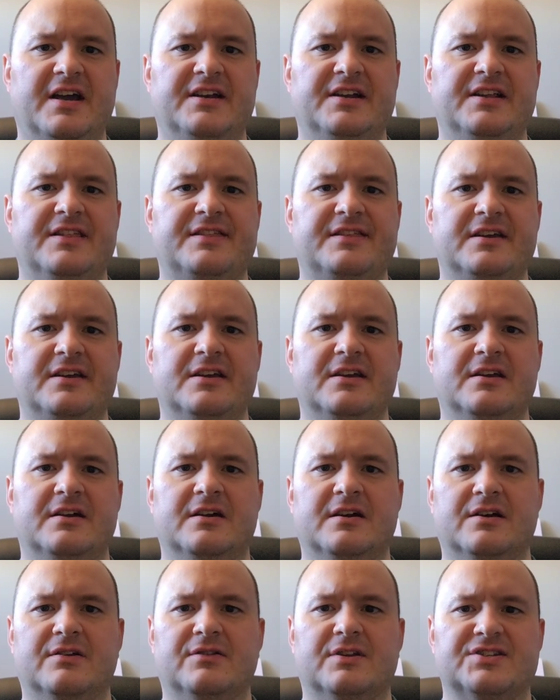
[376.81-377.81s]

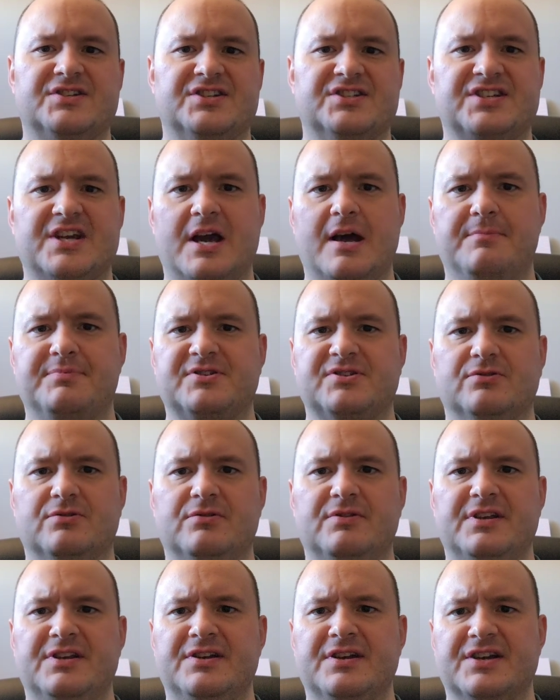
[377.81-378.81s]
anything unless it's
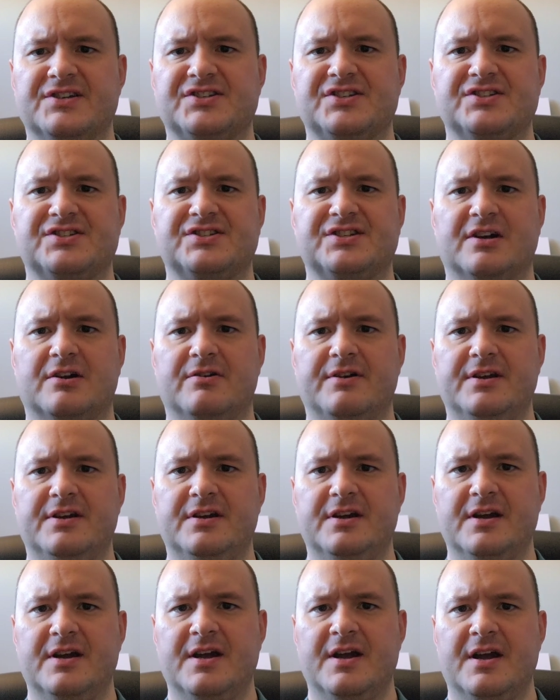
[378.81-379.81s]
absolutely
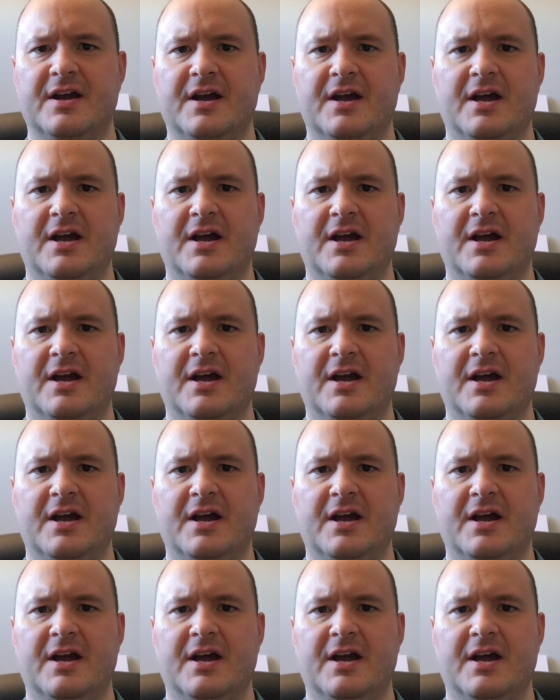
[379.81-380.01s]
necessary.